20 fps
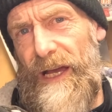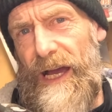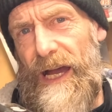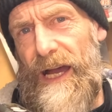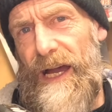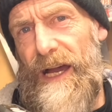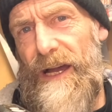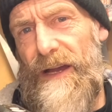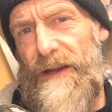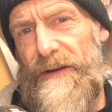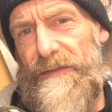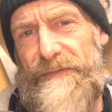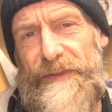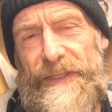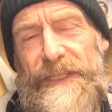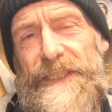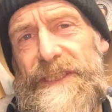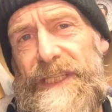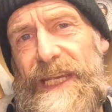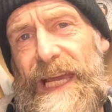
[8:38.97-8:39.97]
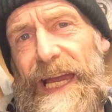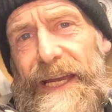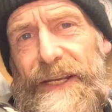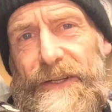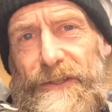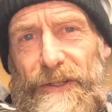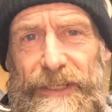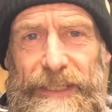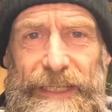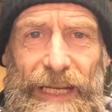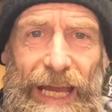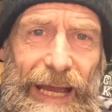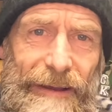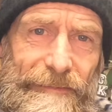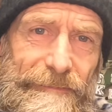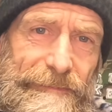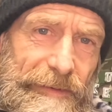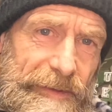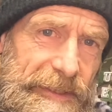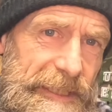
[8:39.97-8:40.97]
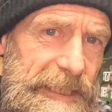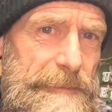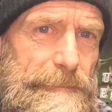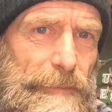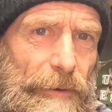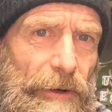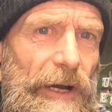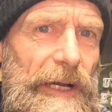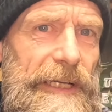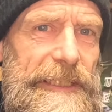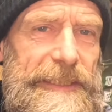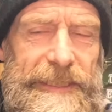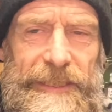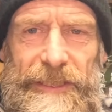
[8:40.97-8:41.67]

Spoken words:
for this category and for this price.